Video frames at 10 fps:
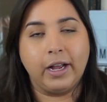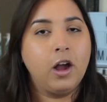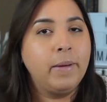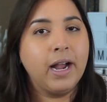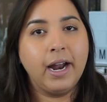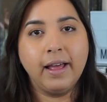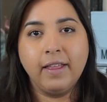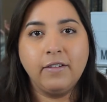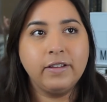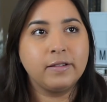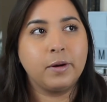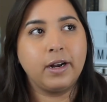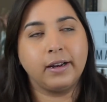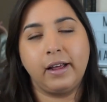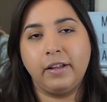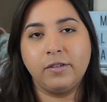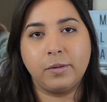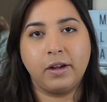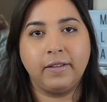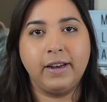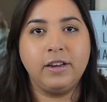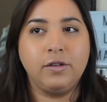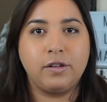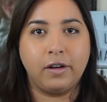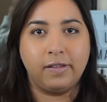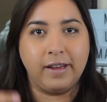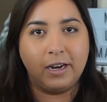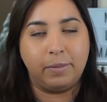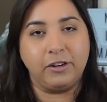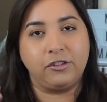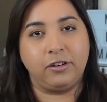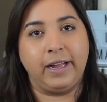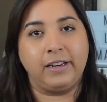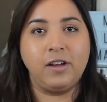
oh my god, I love this product, I love this product, and then you start seeing a bunch that are like,